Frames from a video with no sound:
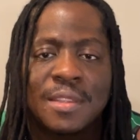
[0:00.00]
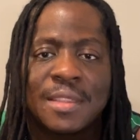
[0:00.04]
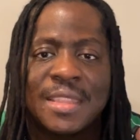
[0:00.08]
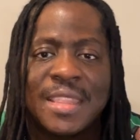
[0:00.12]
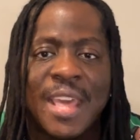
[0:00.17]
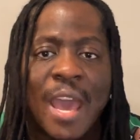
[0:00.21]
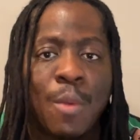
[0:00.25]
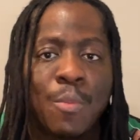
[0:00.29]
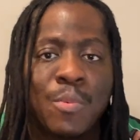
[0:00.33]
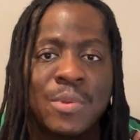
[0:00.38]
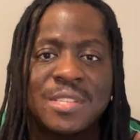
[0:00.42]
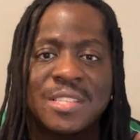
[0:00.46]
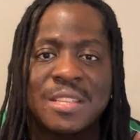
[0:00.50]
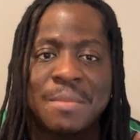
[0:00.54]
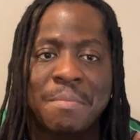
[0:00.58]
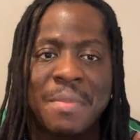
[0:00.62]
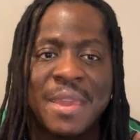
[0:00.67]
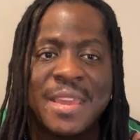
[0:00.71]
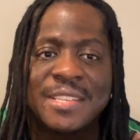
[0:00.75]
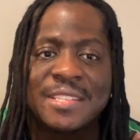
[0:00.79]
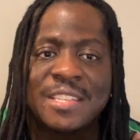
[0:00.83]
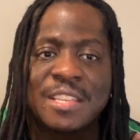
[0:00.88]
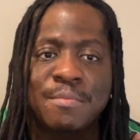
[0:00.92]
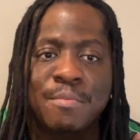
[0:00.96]
That was an
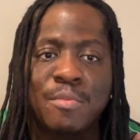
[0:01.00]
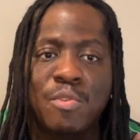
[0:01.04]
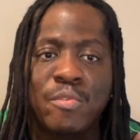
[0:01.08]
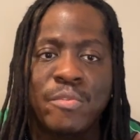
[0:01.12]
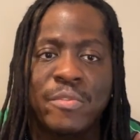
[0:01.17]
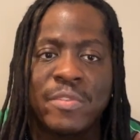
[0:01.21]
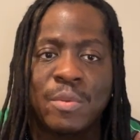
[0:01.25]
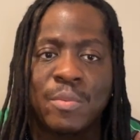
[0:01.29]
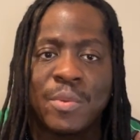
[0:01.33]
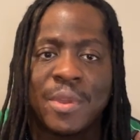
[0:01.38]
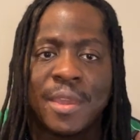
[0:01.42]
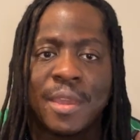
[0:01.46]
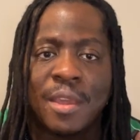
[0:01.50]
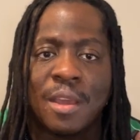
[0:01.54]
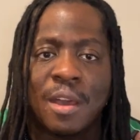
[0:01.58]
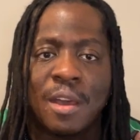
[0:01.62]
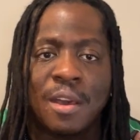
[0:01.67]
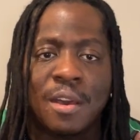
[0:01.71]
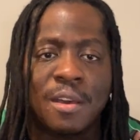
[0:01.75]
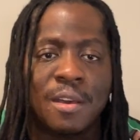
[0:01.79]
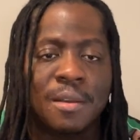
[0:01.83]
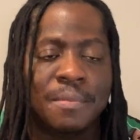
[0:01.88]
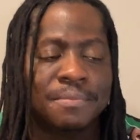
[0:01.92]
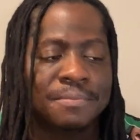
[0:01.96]
amazing movie with
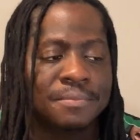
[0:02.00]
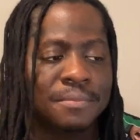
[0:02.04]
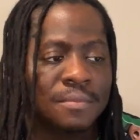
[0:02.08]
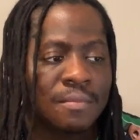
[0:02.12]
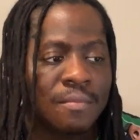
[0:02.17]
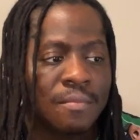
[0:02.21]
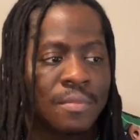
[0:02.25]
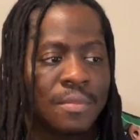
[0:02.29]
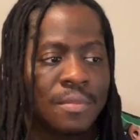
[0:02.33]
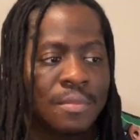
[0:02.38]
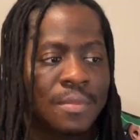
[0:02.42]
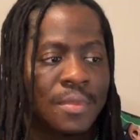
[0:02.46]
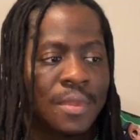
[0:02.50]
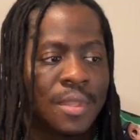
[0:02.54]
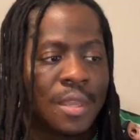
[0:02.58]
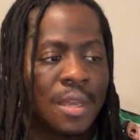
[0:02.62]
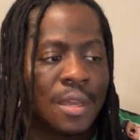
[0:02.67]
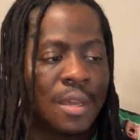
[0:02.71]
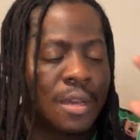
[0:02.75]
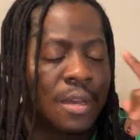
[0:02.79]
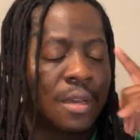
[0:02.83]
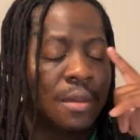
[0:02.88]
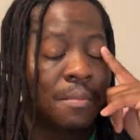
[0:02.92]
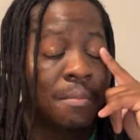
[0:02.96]
my
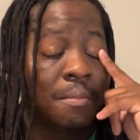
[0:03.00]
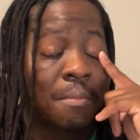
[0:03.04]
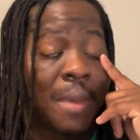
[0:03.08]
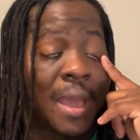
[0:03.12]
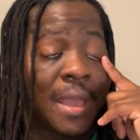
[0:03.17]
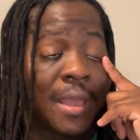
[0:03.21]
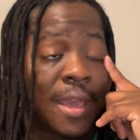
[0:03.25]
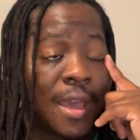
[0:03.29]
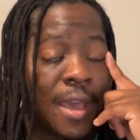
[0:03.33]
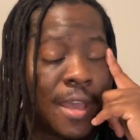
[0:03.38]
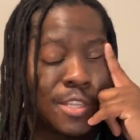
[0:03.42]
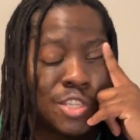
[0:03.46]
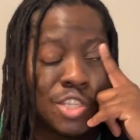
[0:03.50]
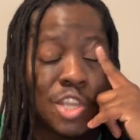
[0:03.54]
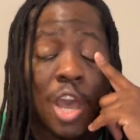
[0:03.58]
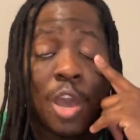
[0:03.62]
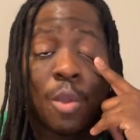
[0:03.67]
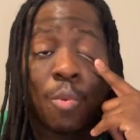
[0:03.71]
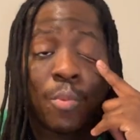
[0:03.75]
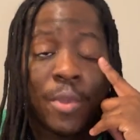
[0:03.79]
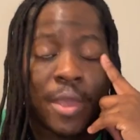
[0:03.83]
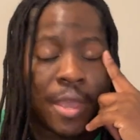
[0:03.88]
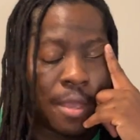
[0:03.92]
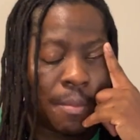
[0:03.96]
guy
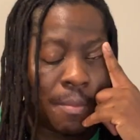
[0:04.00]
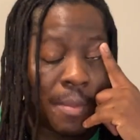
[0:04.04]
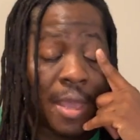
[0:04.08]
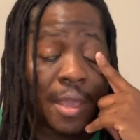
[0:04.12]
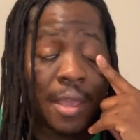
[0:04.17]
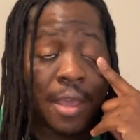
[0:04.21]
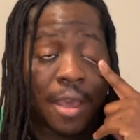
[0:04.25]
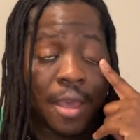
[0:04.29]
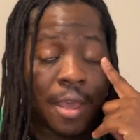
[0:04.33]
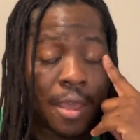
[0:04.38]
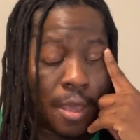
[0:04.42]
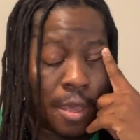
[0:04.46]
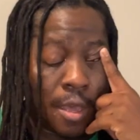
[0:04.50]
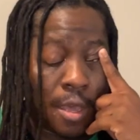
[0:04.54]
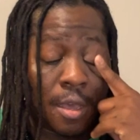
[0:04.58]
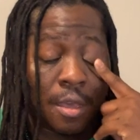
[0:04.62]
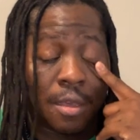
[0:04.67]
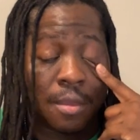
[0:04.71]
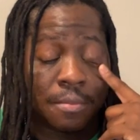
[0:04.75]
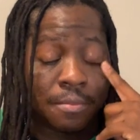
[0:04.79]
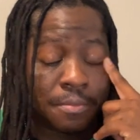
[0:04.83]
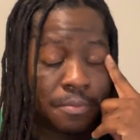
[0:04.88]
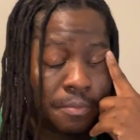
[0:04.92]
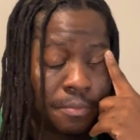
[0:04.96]
John Wick, my
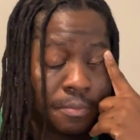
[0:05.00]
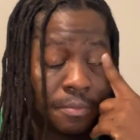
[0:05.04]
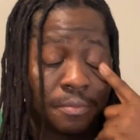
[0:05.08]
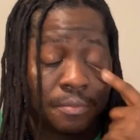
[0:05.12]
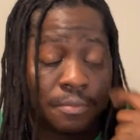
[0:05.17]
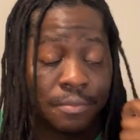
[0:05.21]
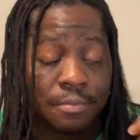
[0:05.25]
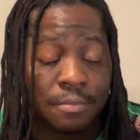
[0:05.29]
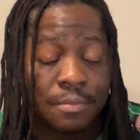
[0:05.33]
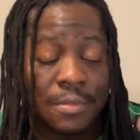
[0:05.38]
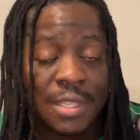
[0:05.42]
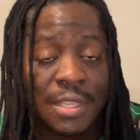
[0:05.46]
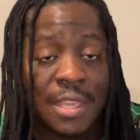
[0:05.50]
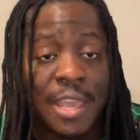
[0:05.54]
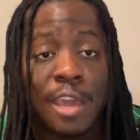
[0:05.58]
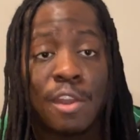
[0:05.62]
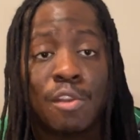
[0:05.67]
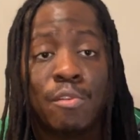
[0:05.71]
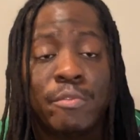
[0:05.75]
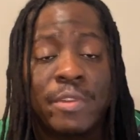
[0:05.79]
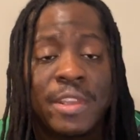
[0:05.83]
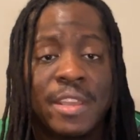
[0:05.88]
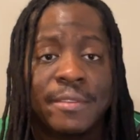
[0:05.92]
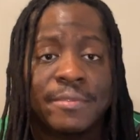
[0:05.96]
guy
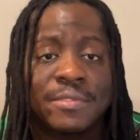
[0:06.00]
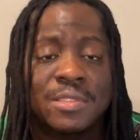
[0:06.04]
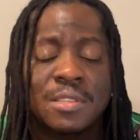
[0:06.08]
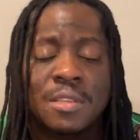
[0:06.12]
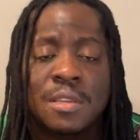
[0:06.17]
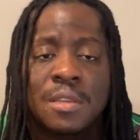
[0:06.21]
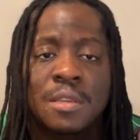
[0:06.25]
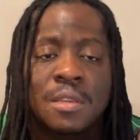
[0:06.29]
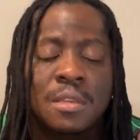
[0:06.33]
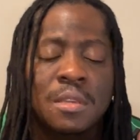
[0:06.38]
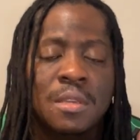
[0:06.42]
Keanu Reeves.